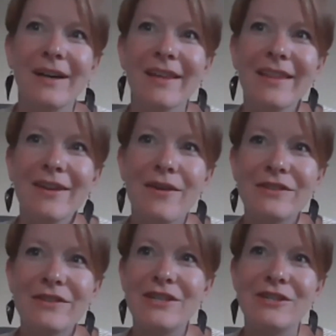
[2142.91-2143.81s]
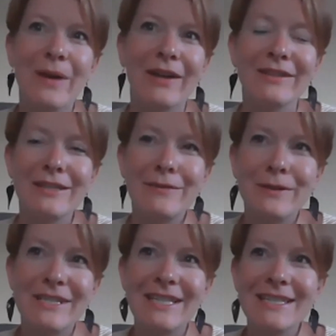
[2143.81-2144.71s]
the conversation about LD
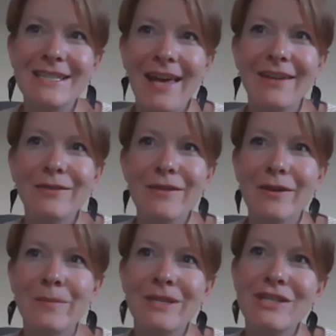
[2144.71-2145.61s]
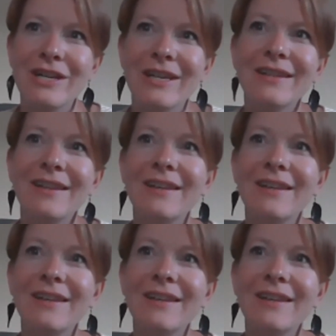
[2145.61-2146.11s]
1410 or the commission?